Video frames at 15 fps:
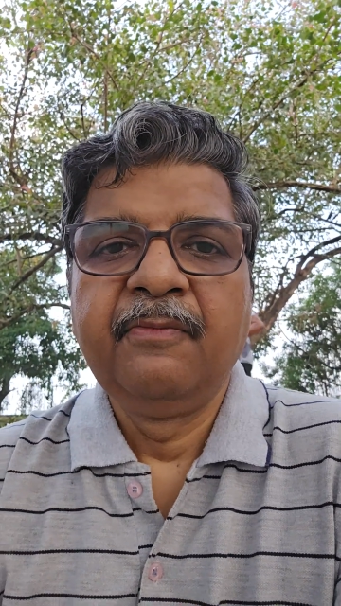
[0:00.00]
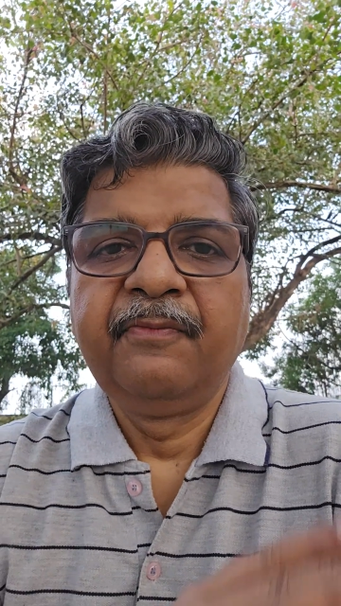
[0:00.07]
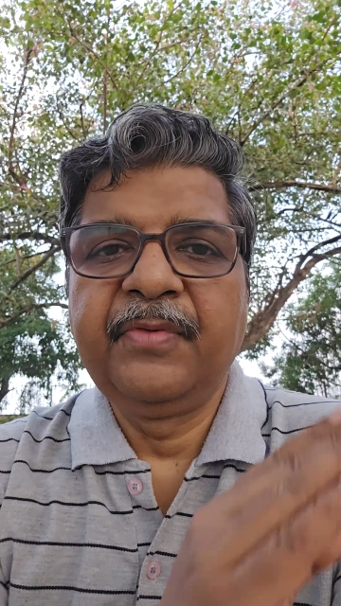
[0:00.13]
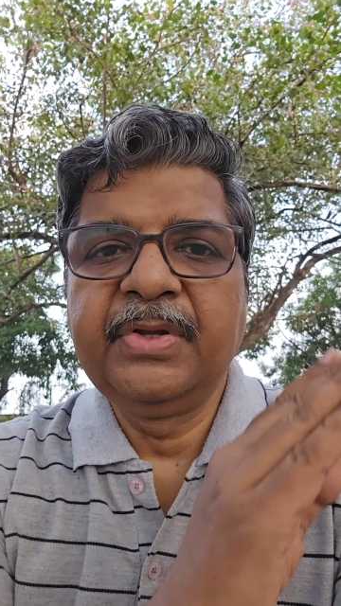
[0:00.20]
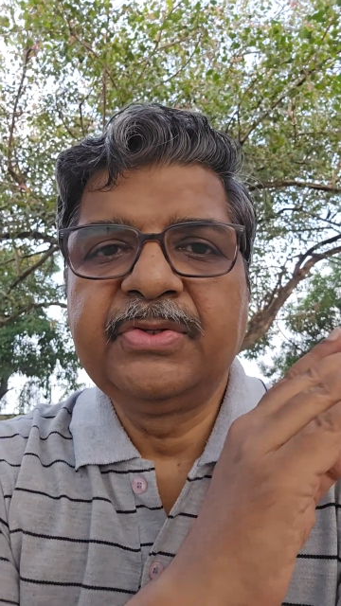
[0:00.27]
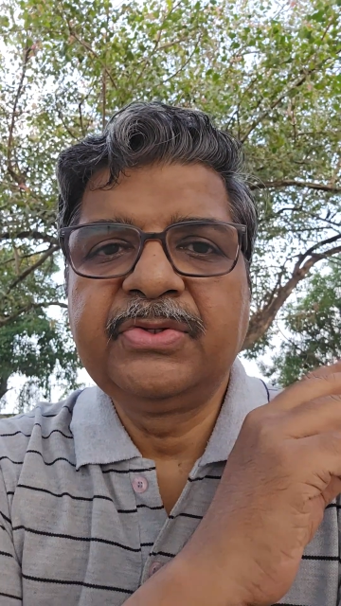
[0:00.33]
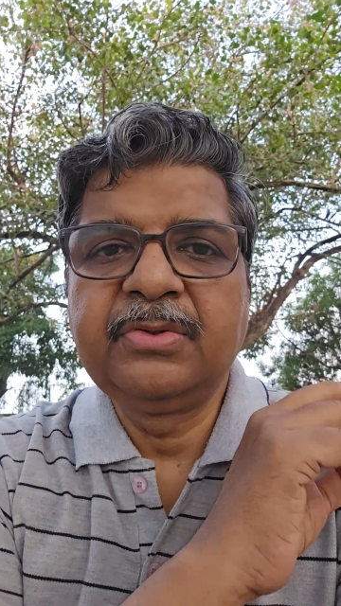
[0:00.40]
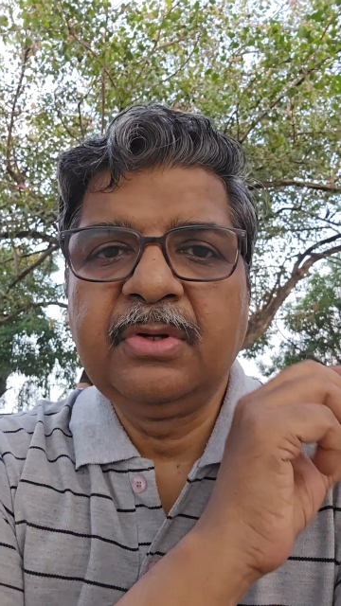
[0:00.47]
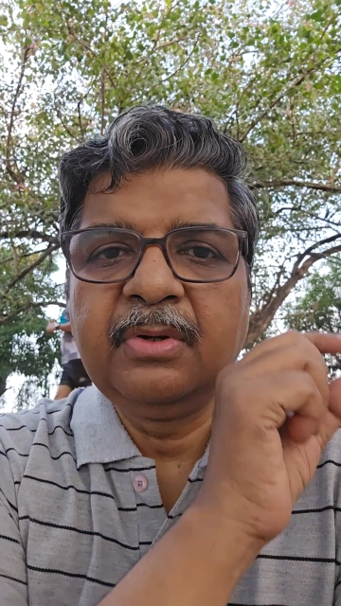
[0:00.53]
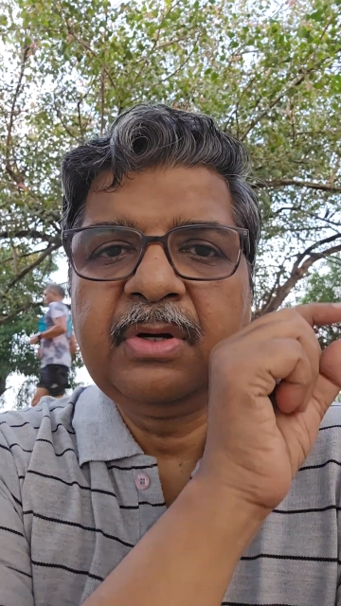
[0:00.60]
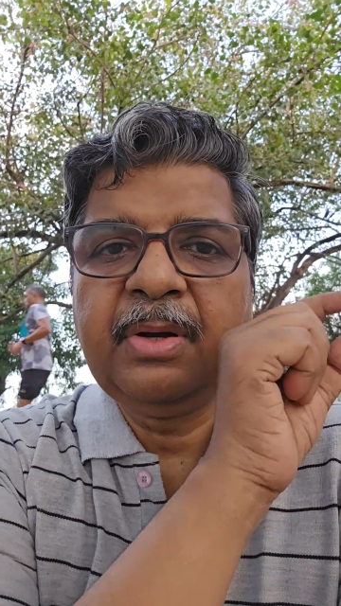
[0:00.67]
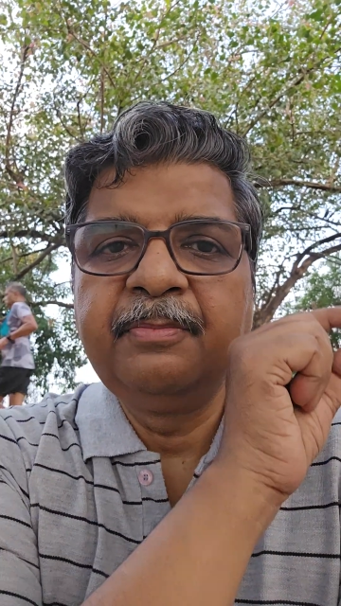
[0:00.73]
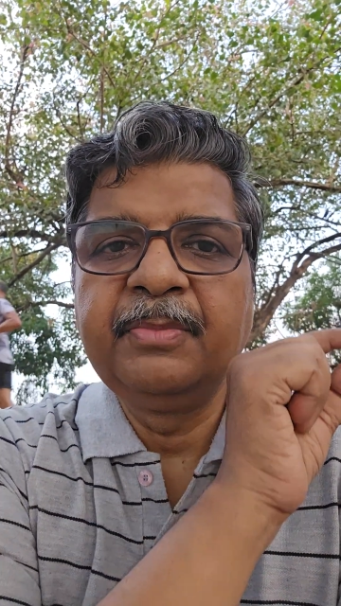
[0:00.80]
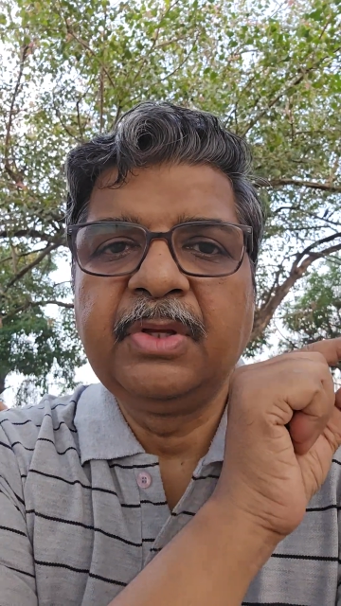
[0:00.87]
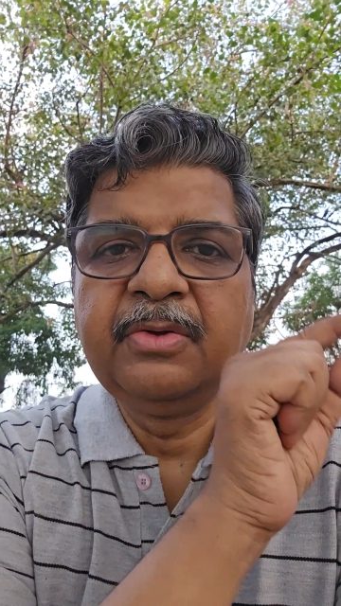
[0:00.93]
which
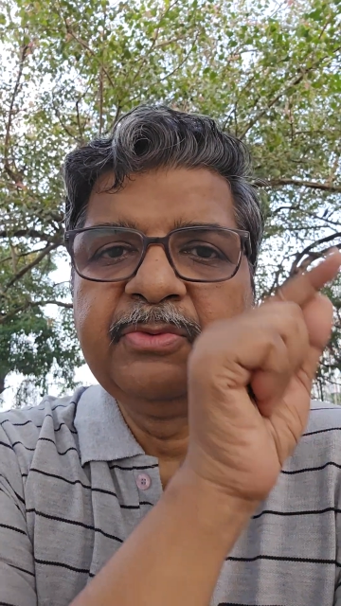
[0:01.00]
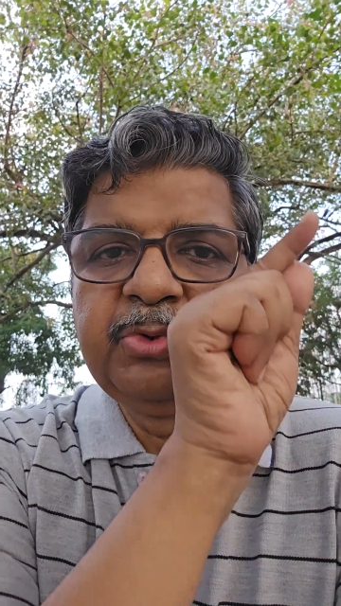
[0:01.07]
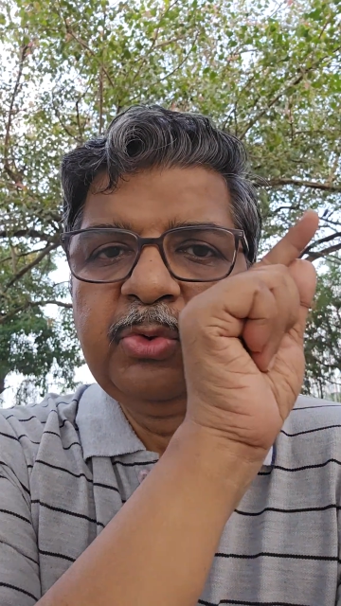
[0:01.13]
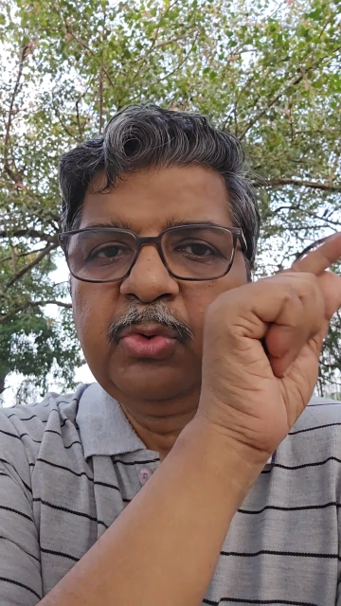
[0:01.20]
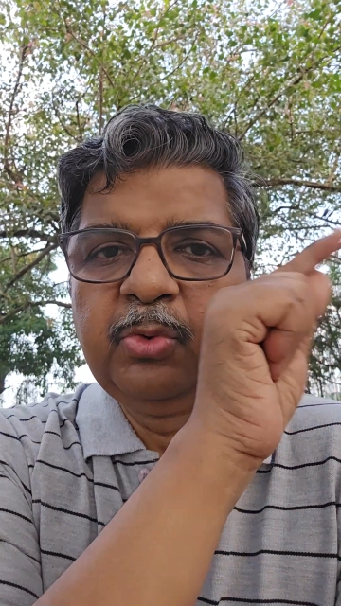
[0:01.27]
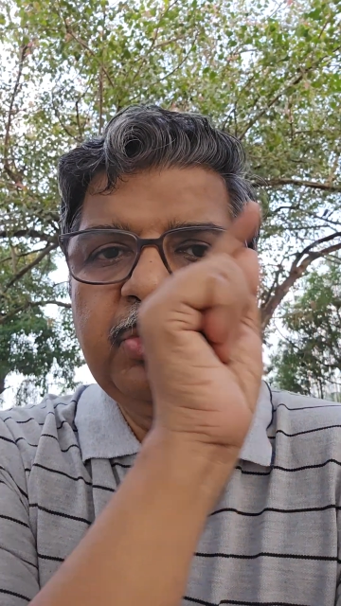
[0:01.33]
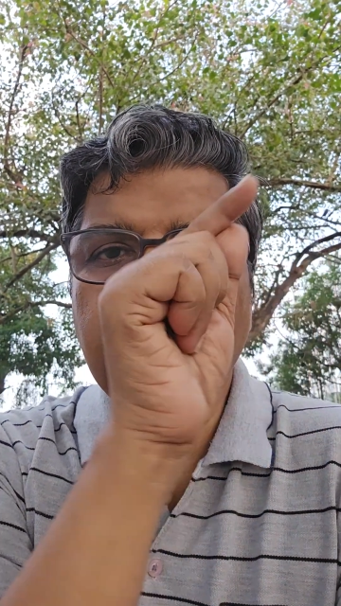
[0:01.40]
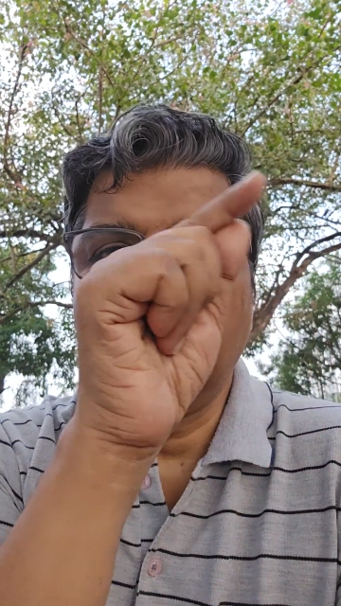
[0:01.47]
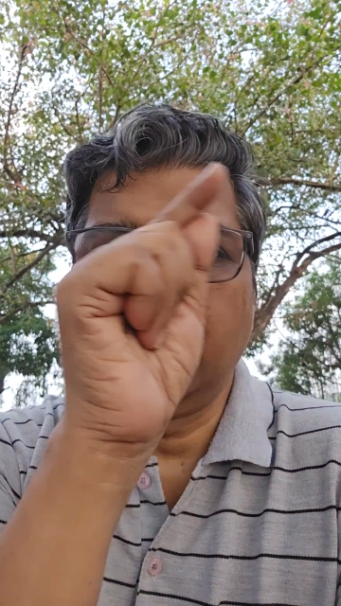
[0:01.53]
gives you